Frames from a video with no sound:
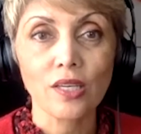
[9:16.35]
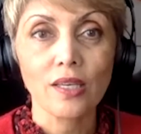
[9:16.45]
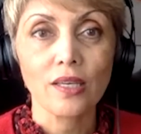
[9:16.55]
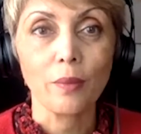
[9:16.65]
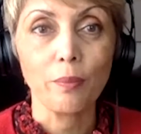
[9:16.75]

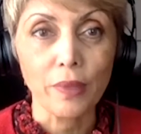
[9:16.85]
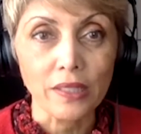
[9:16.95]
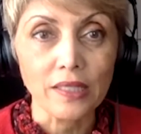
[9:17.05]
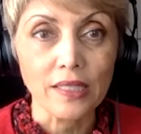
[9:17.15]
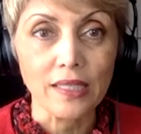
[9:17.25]

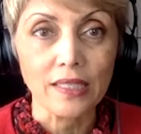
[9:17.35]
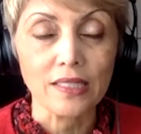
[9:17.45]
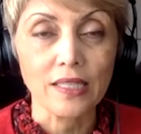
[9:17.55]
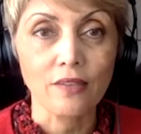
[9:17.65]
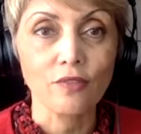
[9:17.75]
ability
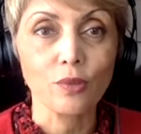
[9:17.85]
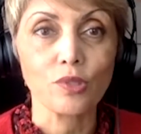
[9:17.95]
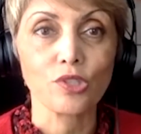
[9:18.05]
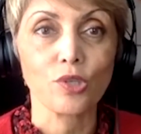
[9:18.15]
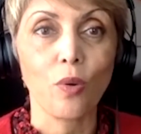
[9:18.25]
to
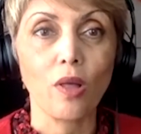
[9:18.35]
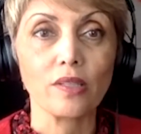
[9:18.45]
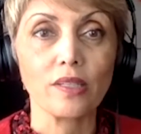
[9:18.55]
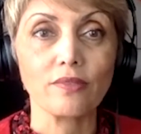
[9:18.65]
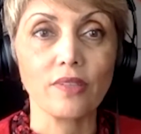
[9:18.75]
influence your
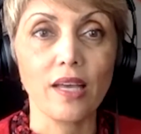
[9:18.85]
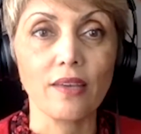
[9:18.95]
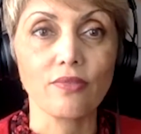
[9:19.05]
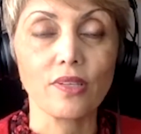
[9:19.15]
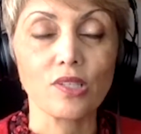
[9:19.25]
quality of
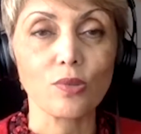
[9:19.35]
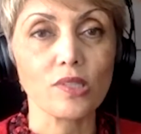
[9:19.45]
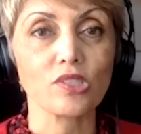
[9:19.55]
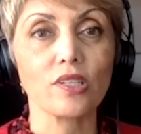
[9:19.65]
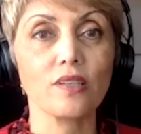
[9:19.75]
life. And so I
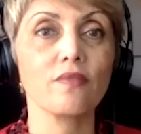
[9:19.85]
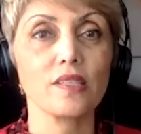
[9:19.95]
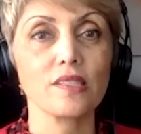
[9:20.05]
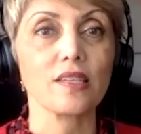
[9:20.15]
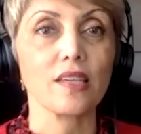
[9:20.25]
started
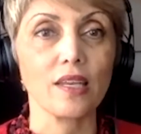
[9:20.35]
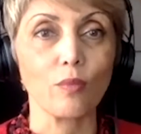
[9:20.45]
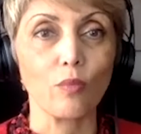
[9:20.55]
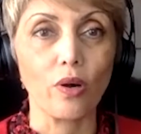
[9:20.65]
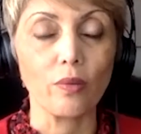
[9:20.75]
investigating
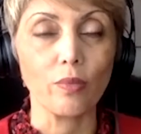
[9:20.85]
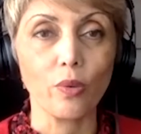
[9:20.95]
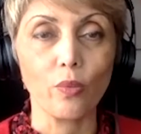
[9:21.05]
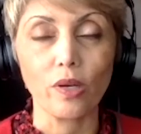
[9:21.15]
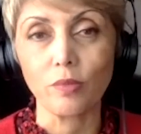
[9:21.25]
more
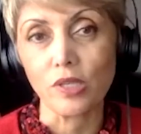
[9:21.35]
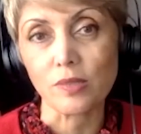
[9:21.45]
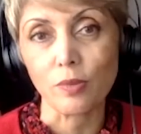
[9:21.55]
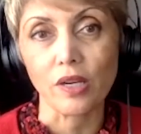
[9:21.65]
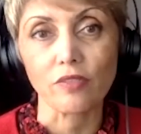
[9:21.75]
about what a
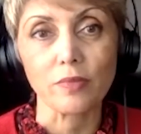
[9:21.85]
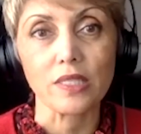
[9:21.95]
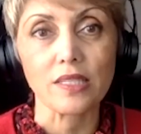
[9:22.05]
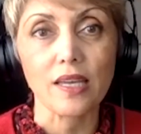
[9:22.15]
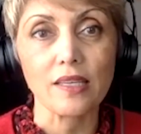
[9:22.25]
municipal government
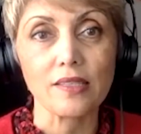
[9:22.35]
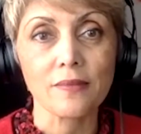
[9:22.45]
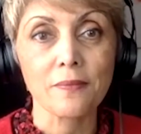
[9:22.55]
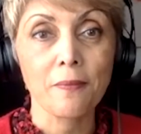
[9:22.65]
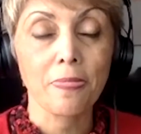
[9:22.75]

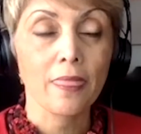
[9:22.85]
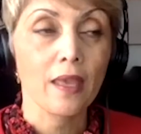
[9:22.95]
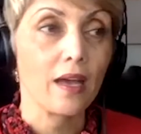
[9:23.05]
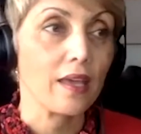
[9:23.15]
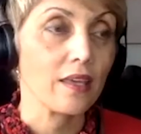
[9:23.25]
does.
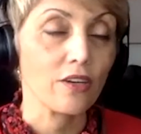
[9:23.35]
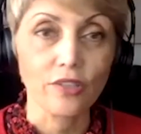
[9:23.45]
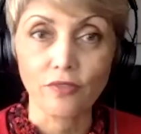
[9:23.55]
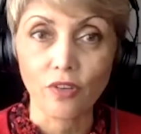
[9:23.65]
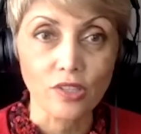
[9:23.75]
I
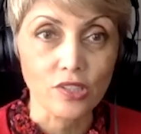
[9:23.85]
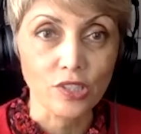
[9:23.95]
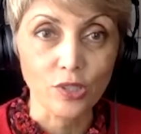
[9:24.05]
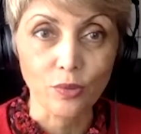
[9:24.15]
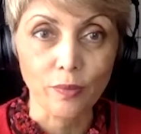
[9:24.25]
had already
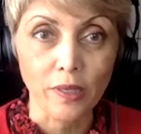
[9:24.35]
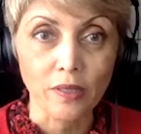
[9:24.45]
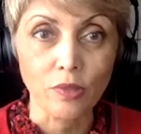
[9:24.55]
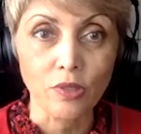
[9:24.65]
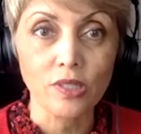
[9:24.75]
volunteered with
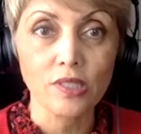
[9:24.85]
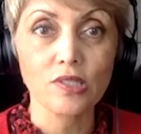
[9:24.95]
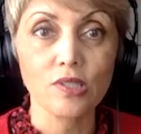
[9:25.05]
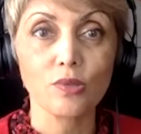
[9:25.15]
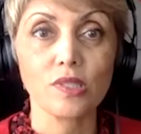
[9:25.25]
my
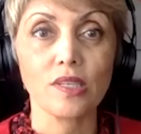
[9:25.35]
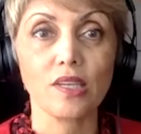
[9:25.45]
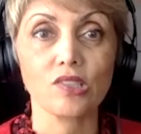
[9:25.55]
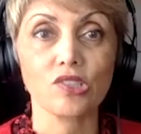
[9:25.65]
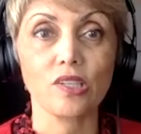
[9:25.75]
community
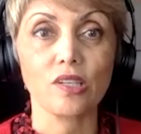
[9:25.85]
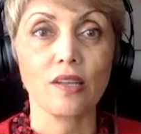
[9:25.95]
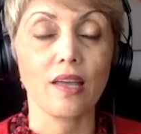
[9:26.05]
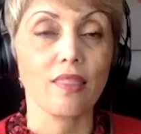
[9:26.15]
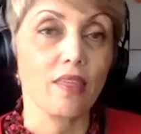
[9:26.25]

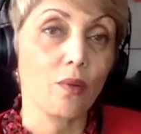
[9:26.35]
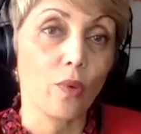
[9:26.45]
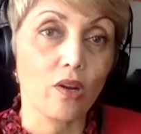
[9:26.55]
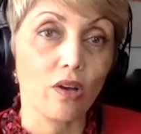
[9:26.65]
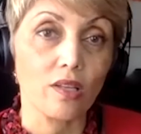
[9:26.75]
association. I
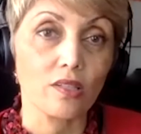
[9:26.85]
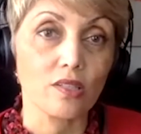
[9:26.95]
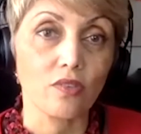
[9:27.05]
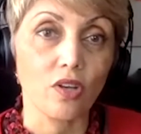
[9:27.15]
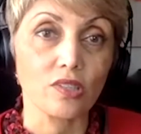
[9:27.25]
then went on
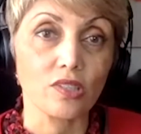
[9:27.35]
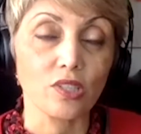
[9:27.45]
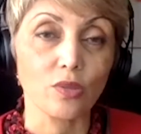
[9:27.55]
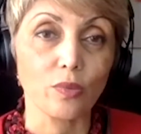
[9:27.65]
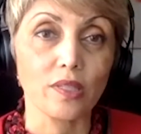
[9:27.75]
to
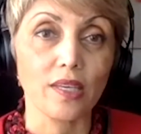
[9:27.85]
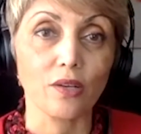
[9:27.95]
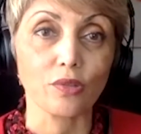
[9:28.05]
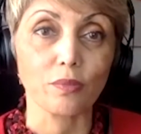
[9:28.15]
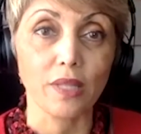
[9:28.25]
volunteer with
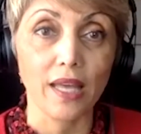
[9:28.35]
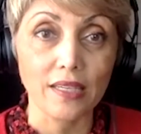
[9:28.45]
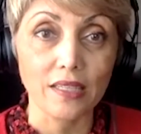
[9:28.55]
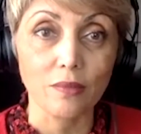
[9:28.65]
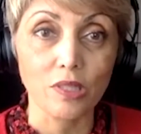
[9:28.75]
Calgary
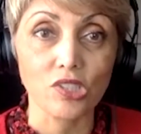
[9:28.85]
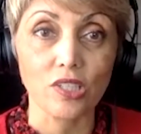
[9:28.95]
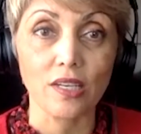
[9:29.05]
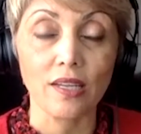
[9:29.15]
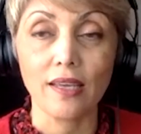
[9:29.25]
Planning
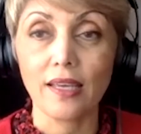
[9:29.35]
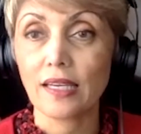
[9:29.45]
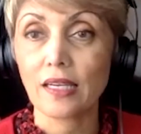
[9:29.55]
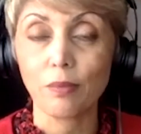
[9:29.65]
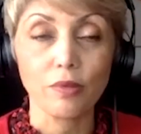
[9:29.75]
Commission, a
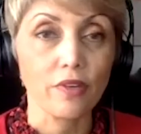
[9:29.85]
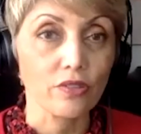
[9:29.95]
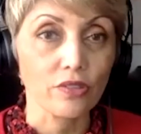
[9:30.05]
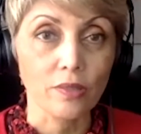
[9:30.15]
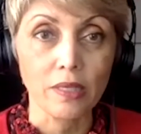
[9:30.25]
couple of
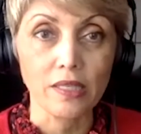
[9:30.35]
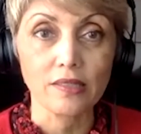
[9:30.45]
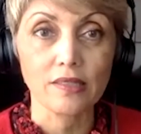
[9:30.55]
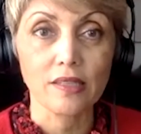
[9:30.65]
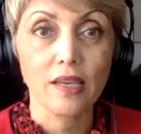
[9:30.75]
other committees